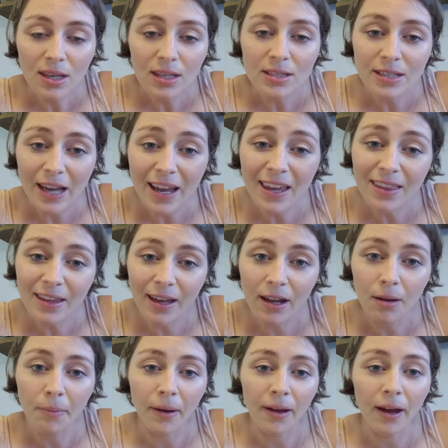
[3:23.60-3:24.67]
taking the
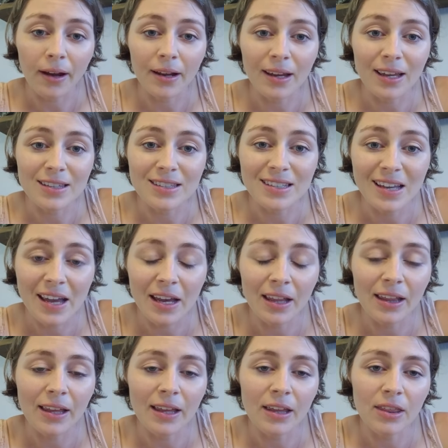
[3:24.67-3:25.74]
antibiotic, it's
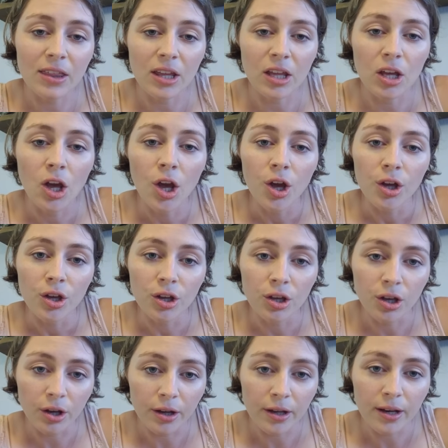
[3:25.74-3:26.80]
killing the
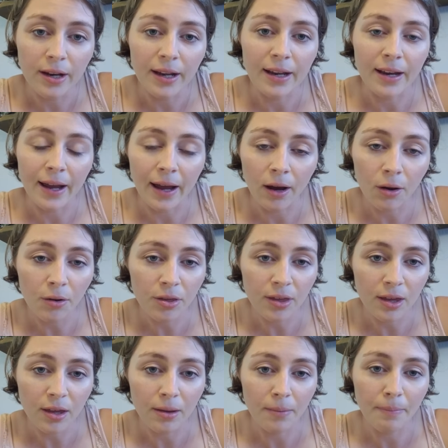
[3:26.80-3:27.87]
good and
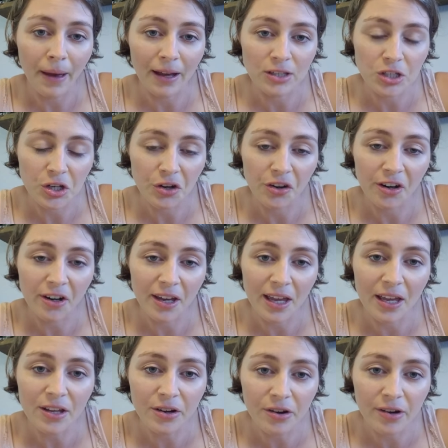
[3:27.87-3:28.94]
healthy bacteria
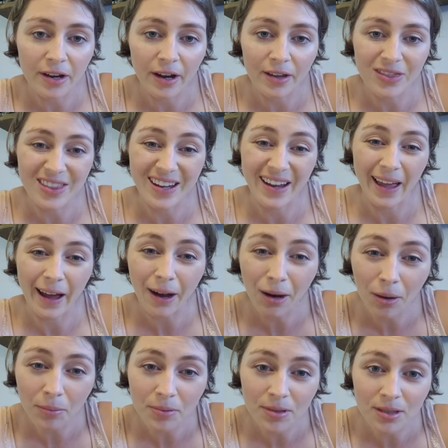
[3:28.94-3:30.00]
in your gut that
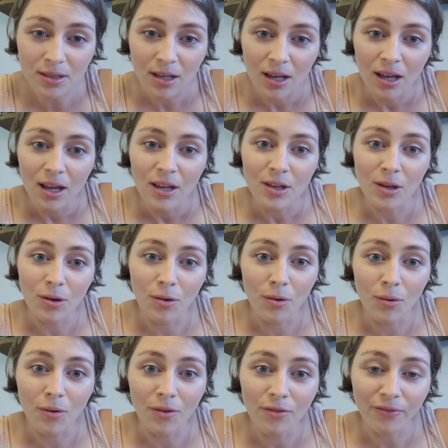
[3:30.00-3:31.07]
helps
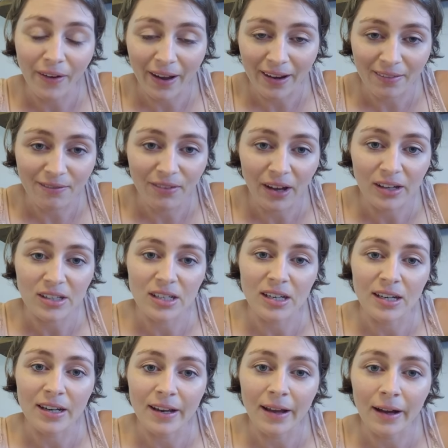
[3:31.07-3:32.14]
you fight infection
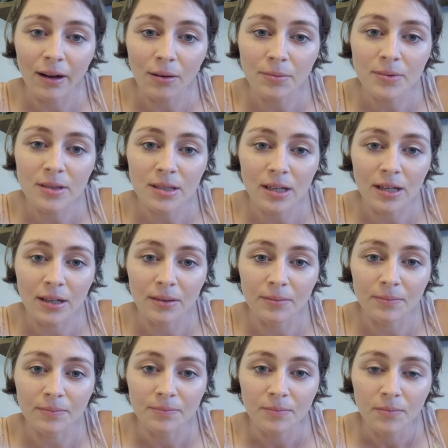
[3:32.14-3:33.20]
and helps
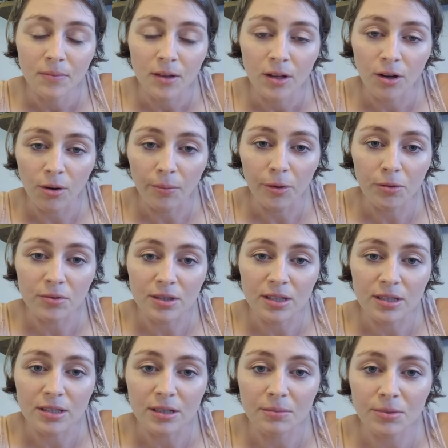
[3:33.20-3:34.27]
um, your immune
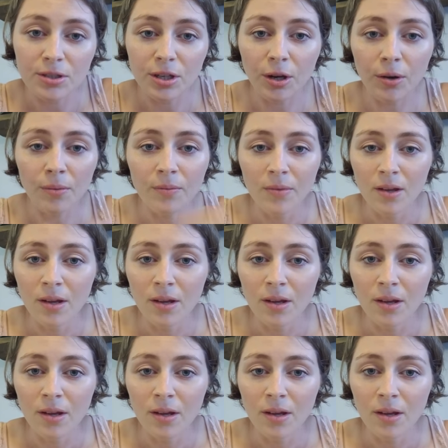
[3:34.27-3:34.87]
system. So,